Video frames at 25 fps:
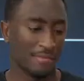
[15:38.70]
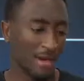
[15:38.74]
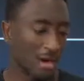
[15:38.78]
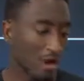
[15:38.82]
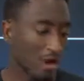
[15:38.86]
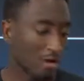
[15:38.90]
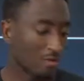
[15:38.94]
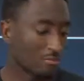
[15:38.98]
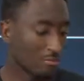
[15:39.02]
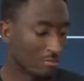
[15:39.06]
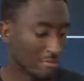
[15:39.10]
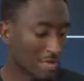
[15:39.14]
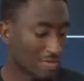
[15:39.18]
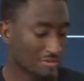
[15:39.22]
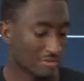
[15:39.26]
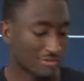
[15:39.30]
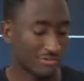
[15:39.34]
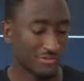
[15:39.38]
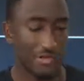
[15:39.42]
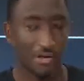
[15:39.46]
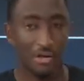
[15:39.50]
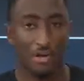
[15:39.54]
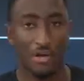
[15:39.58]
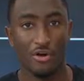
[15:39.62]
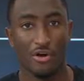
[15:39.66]
then my honorable mention
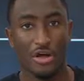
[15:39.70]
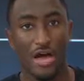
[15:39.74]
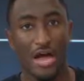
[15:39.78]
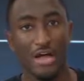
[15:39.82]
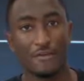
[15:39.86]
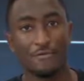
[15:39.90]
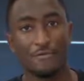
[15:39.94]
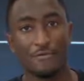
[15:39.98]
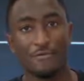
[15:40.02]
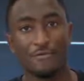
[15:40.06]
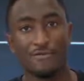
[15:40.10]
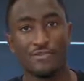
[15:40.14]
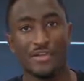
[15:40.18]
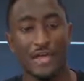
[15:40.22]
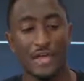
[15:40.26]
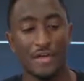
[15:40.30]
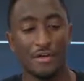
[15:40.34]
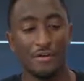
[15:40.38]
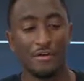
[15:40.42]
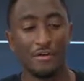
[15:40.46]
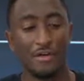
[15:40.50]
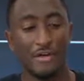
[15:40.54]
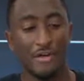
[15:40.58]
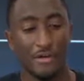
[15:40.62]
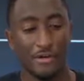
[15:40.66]
is gonna go to iPhone
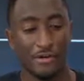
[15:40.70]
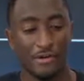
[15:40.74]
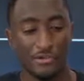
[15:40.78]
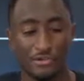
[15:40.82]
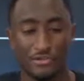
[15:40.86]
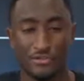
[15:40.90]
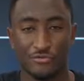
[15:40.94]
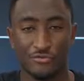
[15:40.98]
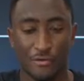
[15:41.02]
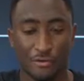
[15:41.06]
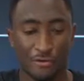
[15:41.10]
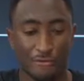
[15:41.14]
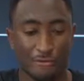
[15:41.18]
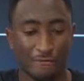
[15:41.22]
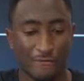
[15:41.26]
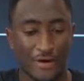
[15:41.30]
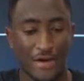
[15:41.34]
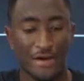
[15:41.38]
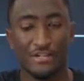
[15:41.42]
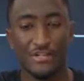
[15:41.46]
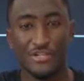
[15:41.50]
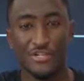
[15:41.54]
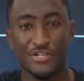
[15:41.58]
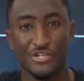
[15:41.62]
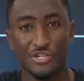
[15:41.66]
10, just for
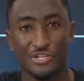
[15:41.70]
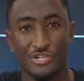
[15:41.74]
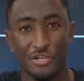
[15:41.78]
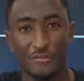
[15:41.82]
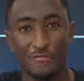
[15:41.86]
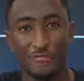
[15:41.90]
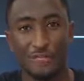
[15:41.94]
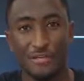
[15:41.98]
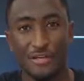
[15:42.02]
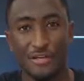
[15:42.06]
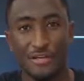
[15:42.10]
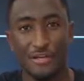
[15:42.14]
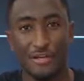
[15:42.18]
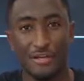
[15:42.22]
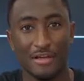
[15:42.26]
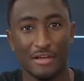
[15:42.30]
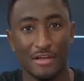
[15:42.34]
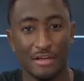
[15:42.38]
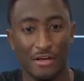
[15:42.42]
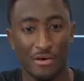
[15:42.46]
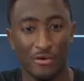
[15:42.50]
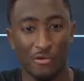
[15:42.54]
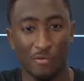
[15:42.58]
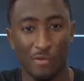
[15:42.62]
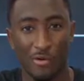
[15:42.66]
finally shifting
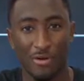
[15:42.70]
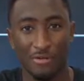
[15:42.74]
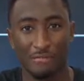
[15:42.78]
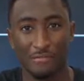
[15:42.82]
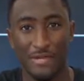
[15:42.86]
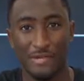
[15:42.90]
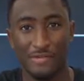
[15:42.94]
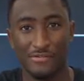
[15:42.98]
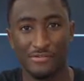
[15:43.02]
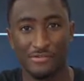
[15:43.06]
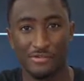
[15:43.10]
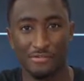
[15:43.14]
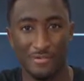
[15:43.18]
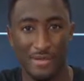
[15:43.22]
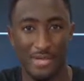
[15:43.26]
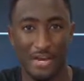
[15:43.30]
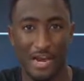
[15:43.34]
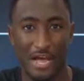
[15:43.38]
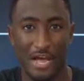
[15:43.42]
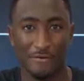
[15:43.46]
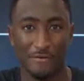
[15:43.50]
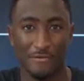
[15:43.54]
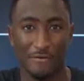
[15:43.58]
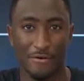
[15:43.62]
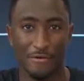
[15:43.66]
what it means to be an
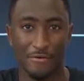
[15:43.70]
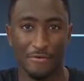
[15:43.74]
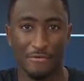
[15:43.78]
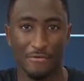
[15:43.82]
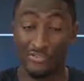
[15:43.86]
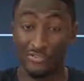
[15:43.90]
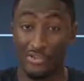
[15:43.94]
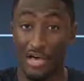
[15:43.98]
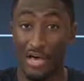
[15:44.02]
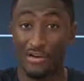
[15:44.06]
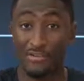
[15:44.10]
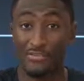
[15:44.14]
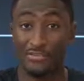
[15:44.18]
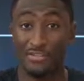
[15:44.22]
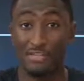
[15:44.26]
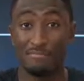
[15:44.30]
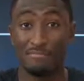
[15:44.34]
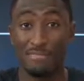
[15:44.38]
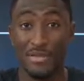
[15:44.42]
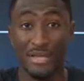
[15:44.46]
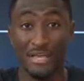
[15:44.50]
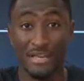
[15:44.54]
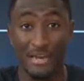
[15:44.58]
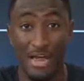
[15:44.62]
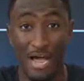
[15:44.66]
iPhone. Because honestly,
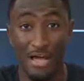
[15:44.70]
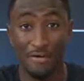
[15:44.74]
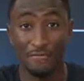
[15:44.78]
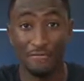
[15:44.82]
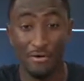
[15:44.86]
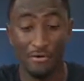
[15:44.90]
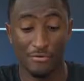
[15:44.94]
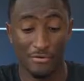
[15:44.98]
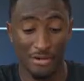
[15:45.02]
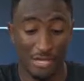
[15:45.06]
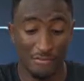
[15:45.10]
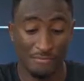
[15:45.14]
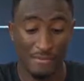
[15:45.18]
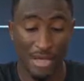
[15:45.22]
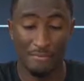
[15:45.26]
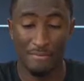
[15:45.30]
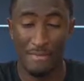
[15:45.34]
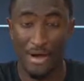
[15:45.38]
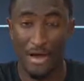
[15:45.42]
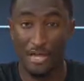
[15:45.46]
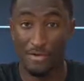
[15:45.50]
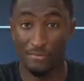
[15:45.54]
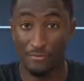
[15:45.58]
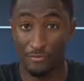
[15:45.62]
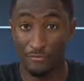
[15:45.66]
being an iPhone in my
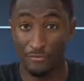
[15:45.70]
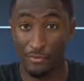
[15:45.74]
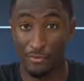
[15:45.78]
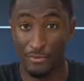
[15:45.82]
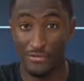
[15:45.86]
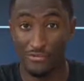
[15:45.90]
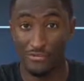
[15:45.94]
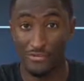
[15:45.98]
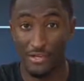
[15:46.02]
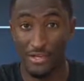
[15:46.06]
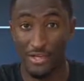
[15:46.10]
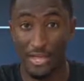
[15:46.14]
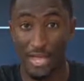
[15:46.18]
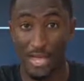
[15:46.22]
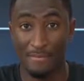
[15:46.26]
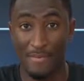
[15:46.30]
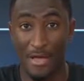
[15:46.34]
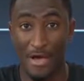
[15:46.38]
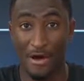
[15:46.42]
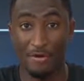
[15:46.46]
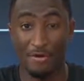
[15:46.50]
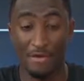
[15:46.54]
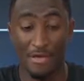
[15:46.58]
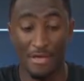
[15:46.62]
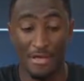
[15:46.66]
mind before this thing came
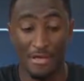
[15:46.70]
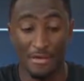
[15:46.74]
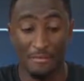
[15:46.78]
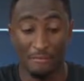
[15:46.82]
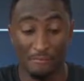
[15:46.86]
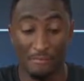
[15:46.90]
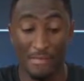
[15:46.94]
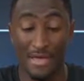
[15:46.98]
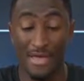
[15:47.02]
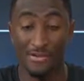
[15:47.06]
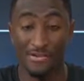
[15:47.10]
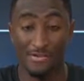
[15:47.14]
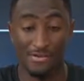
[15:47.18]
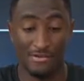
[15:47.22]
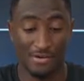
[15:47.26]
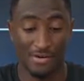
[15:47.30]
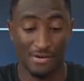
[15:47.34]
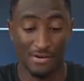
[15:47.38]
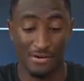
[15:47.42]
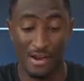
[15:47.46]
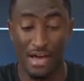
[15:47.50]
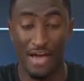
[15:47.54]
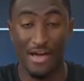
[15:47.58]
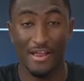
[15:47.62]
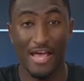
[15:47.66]
out meant
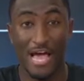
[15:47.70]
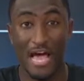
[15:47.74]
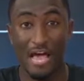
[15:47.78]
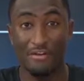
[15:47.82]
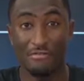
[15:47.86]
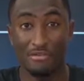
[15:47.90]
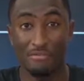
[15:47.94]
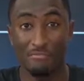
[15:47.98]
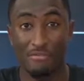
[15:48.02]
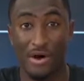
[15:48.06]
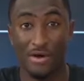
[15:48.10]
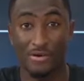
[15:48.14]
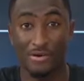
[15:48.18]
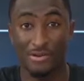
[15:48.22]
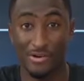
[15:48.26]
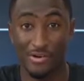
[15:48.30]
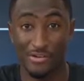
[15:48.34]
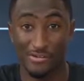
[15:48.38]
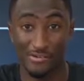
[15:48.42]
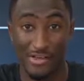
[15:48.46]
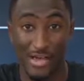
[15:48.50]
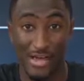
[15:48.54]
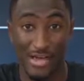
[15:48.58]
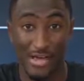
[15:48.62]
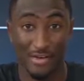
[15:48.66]
not having modern
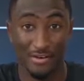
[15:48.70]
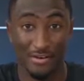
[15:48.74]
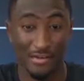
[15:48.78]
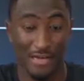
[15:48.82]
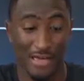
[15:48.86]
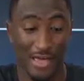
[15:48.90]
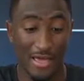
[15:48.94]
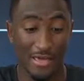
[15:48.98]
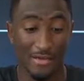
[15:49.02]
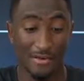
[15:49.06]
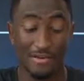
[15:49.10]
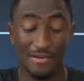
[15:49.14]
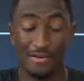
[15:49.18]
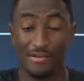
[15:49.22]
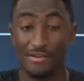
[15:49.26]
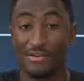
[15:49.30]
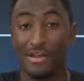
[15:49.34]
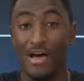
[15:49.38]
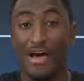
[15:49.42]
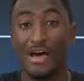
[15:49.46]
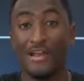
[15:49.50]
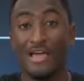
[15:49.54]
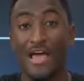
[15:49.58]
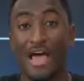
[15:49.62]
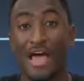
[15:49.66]
design and
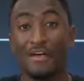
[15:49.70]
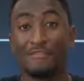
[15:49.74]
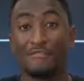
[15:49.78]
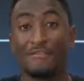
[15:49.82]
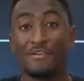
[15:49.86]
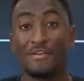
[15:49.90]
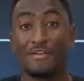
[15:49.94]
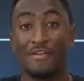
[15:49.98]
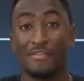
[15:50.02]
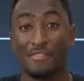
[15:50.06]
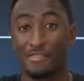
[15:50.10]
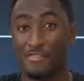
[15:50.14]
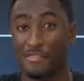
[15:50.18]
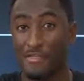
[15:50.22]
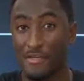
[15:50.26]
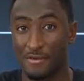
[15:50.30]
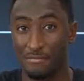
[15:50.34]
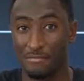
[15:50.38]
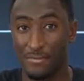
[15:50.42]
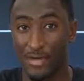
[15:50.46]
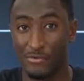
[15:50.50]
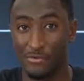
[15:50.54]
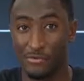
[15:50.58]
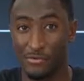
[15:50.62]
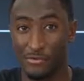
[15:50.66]
not having
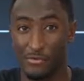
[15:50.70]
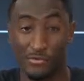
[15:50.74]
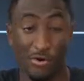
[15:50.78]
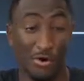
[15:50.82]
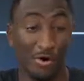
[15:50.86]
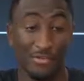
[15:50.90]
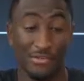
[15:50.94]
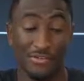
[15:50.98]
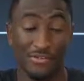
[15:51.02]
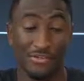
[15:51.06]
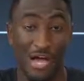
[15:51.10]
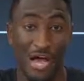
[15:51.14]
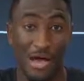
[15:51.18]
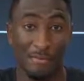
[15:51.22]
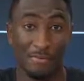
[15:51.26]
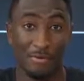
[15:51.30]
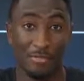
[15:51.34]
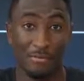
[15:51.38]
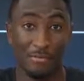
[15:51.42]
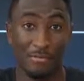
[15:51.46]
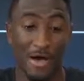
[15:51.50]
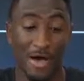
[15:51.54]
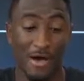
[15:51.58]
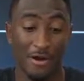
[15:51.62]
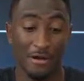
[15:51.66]
thin bezels on the top or
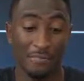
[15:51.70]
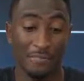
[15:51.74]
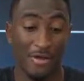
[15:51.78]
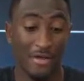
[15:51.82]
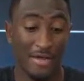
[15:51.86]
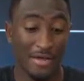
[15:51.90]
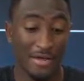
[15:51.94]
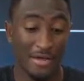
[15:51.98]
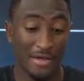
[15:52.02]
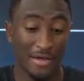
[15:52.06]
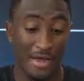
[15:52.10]
the bottom.